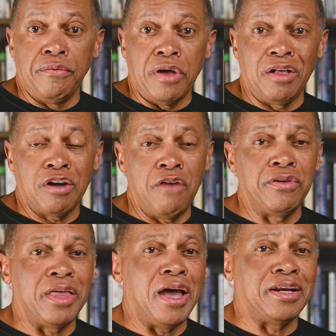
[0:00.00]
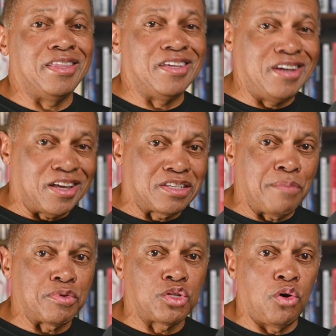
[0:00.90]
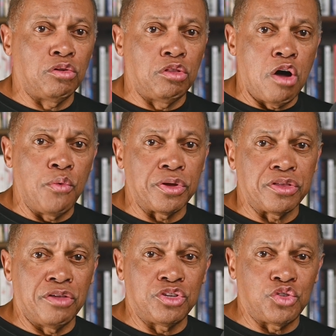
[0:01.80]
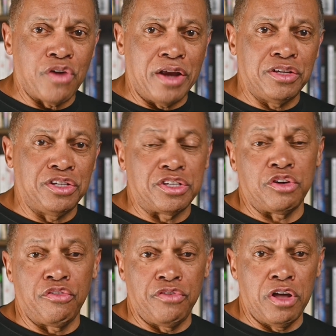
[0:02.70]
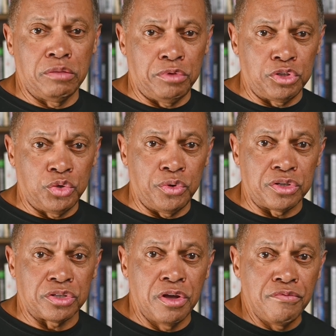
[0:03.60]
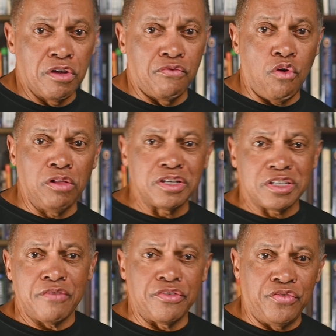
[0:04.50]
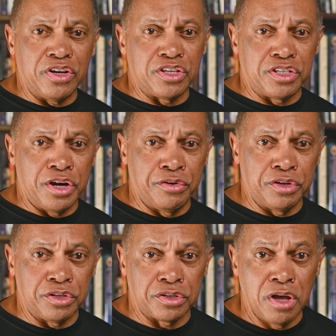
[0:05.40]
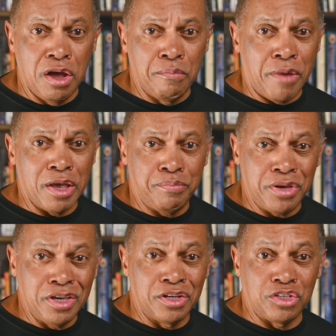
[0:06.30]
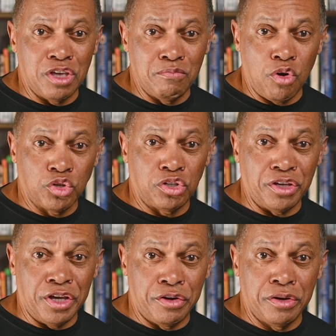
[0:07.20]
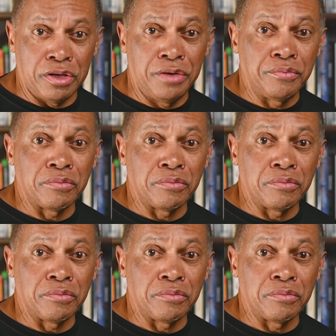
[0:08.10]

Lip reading: I'll cover that in the next episode along with other strategies that are available to us. Of all the 7 fitness areas, my opinion is the emotional area